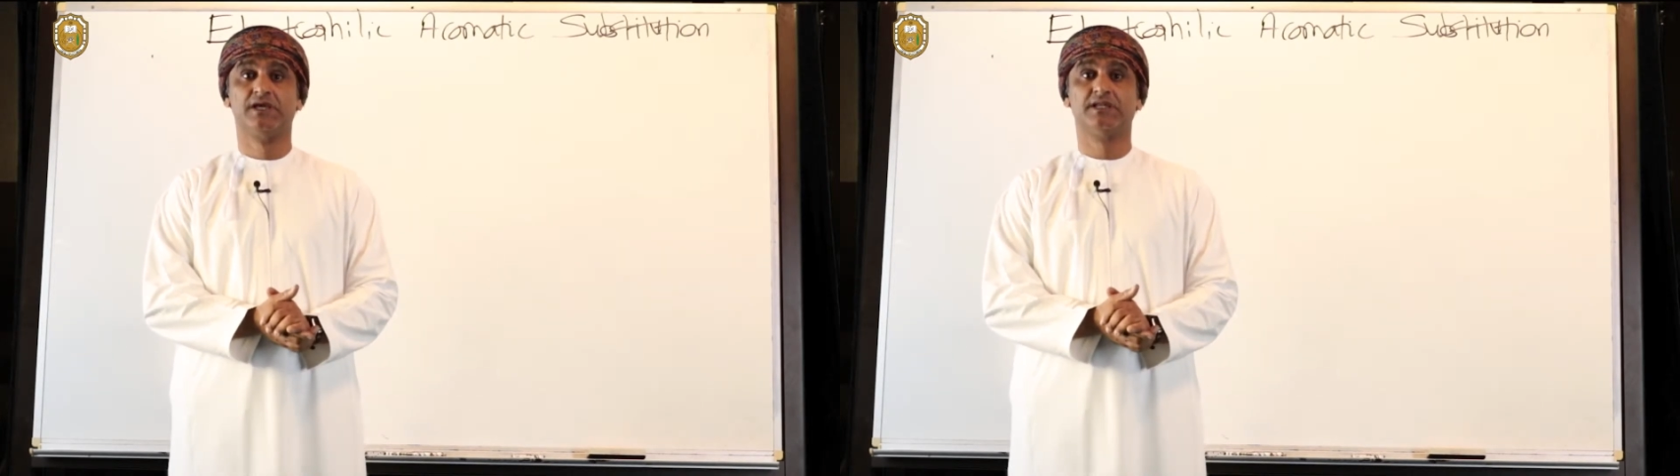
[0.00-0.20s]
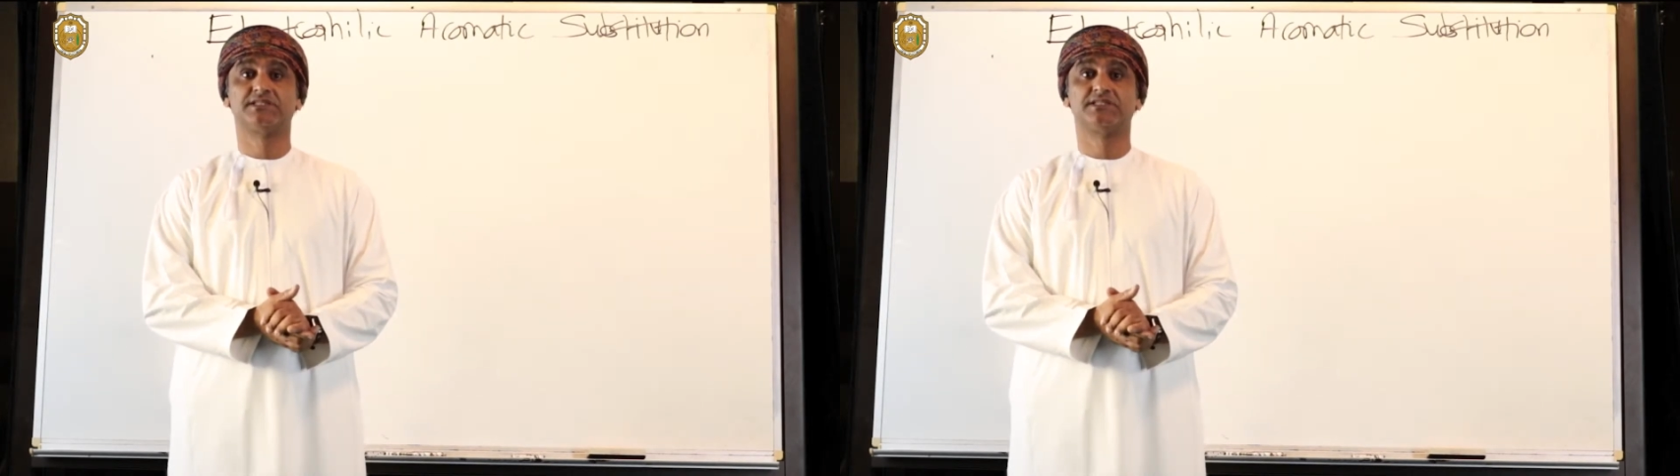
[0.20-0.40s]

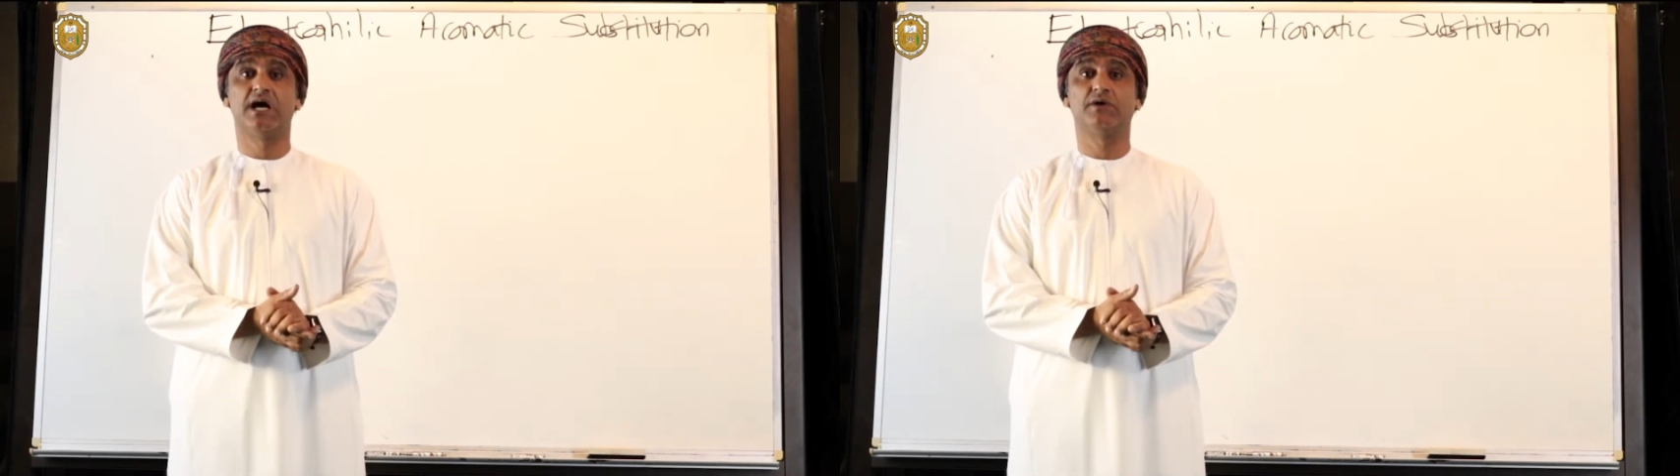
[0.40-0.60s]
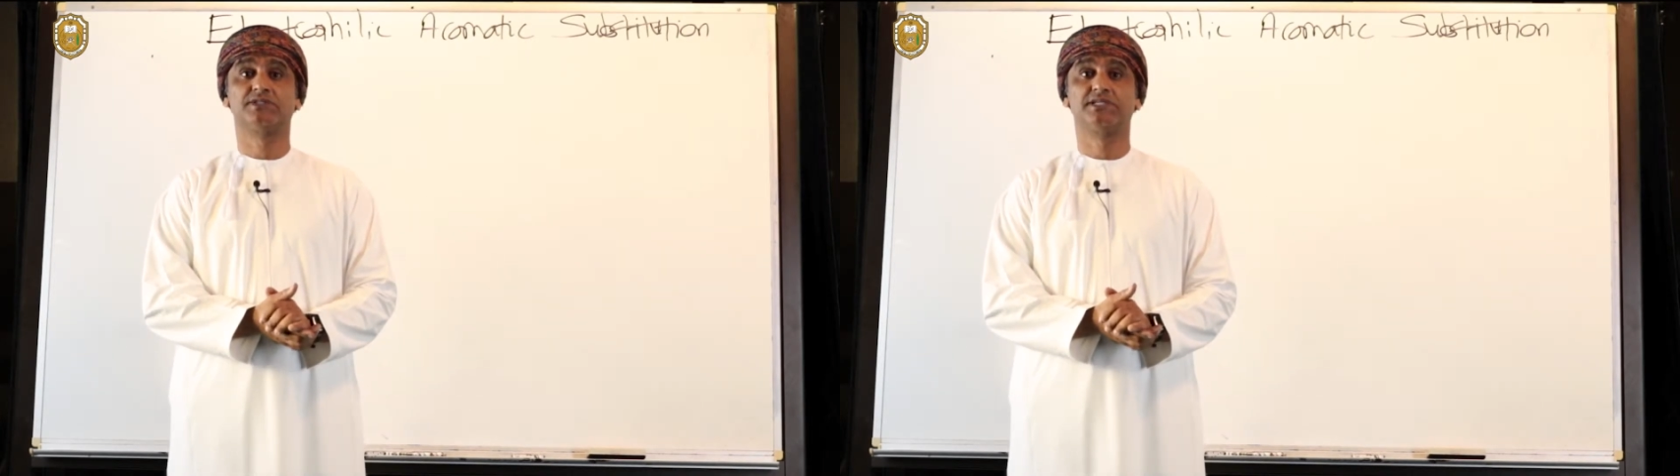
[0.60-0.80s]
Let's
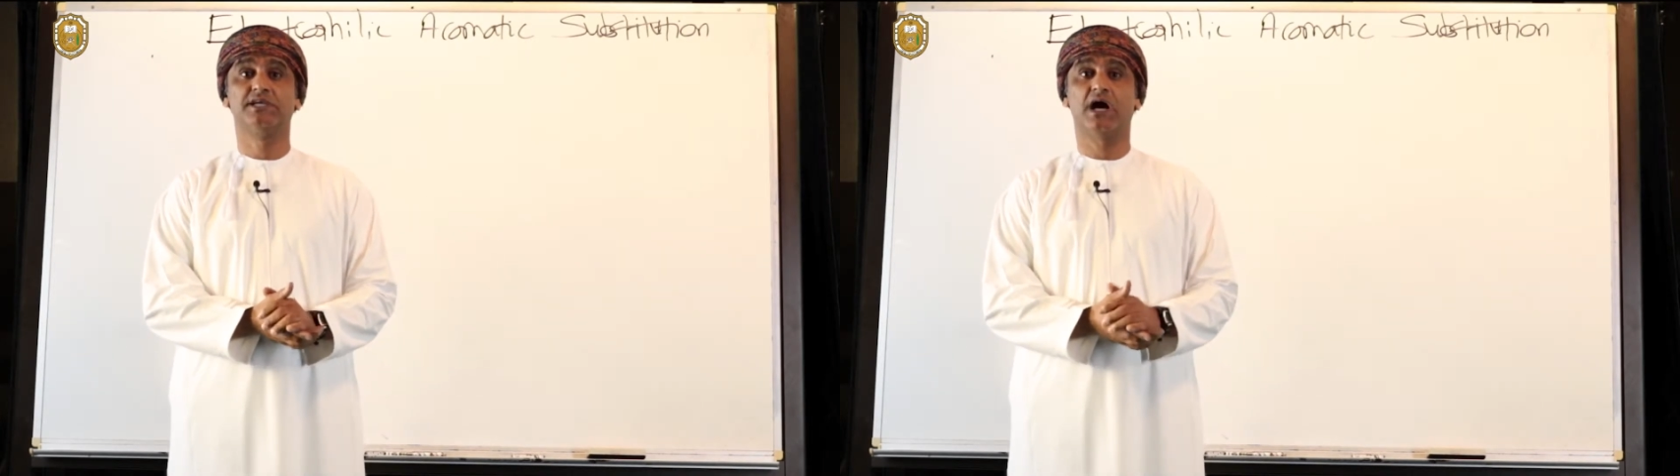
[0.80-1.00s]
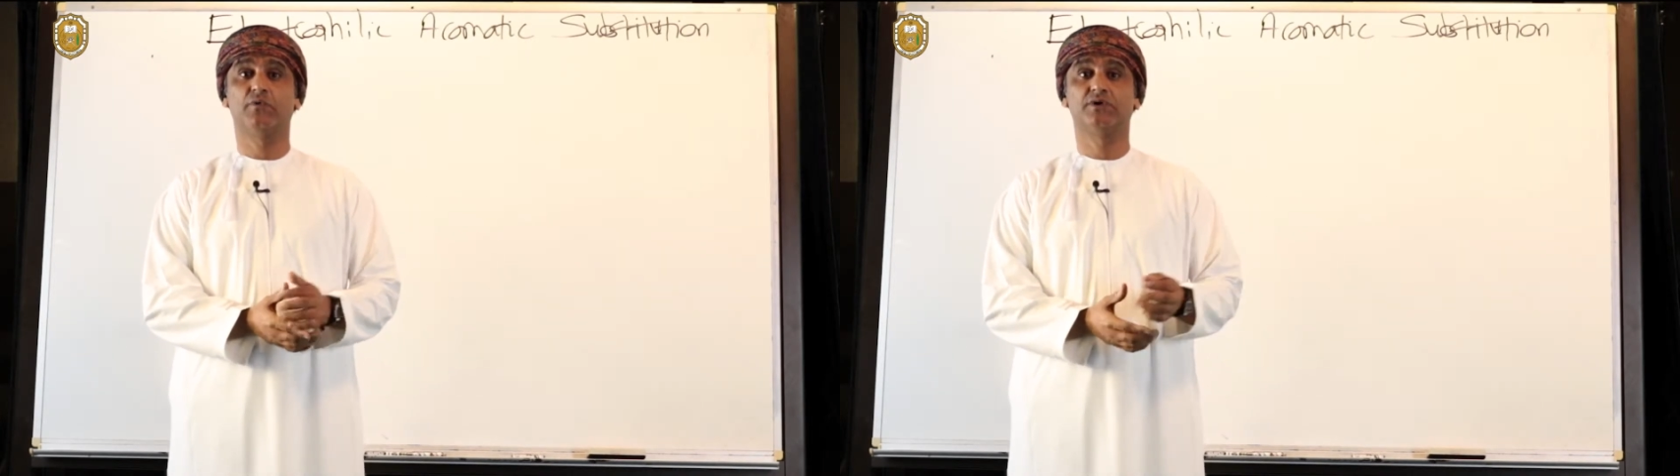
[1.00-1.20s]
now see
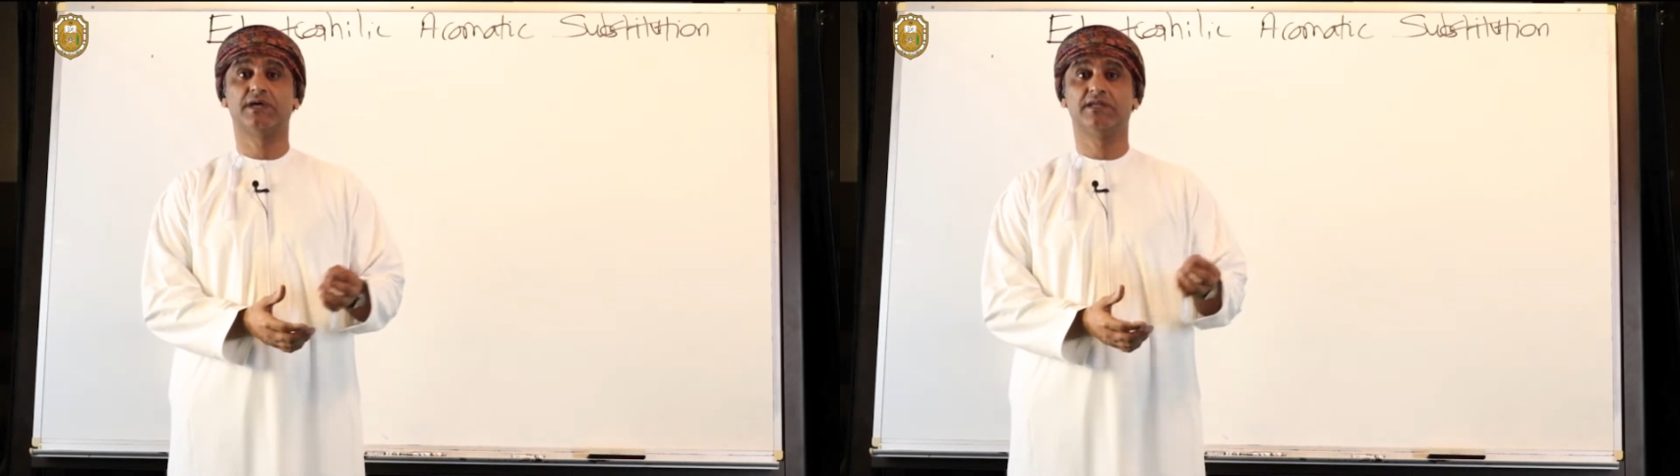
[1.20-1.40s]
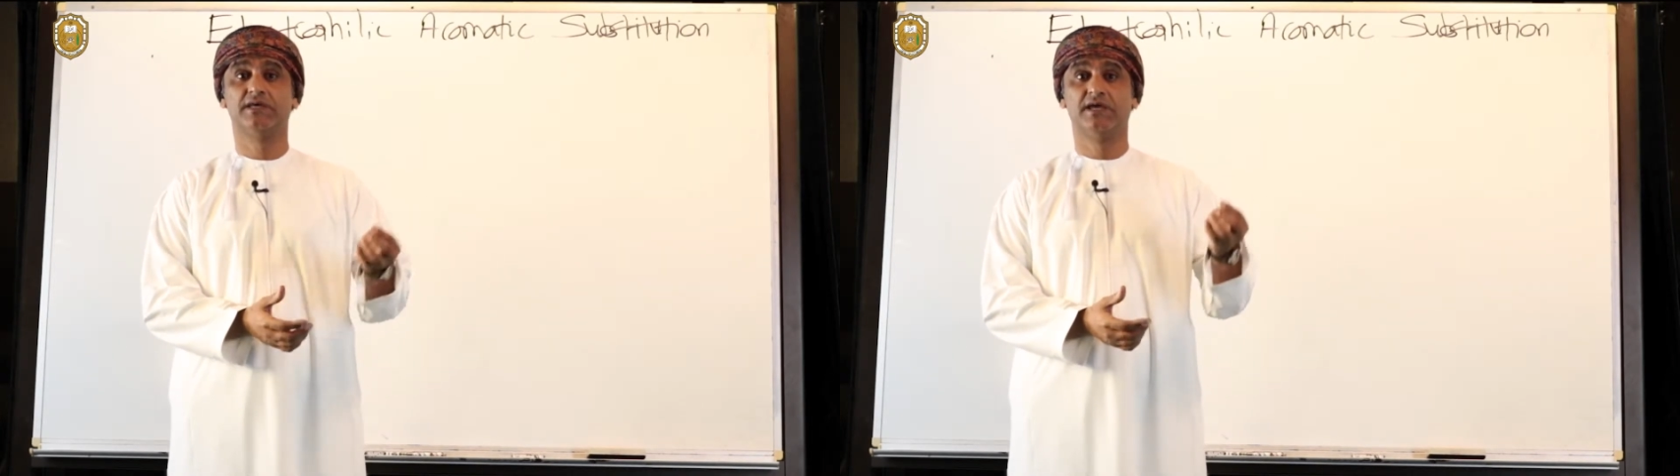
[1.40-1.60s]
how we
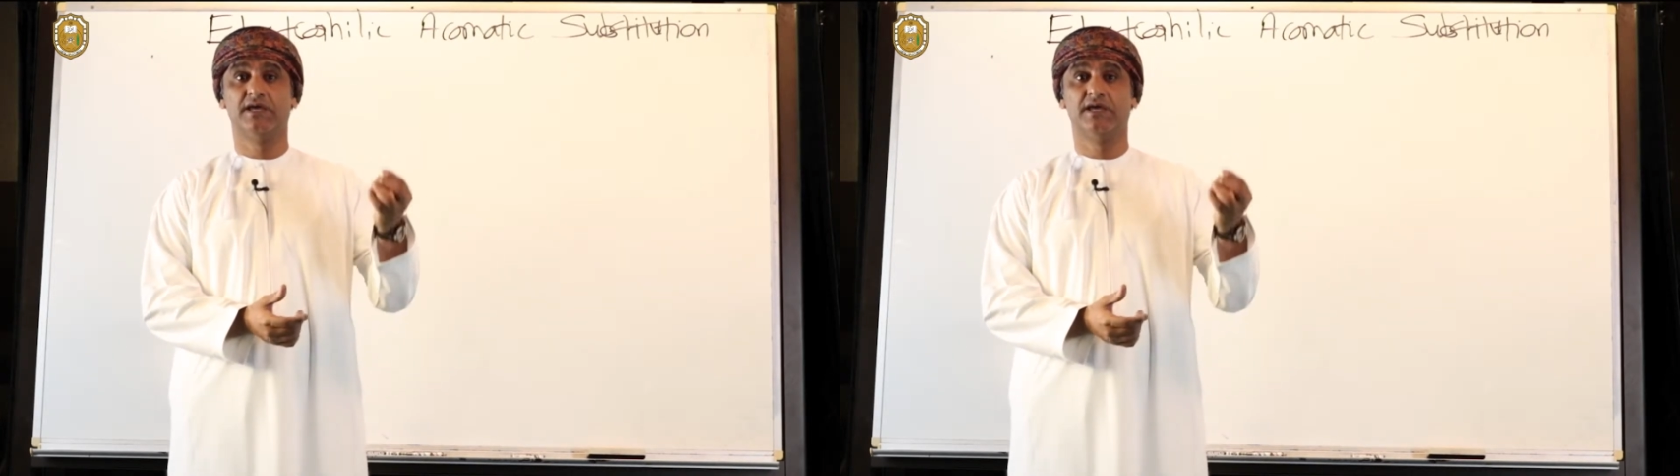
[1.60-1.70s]
can